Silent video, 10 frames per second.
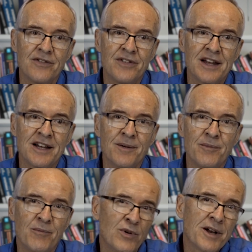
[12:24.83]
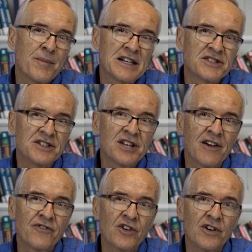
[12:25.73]
then it really makes it
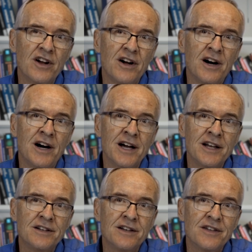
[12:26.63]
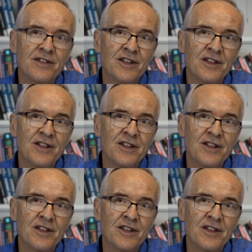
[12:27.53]
tougher on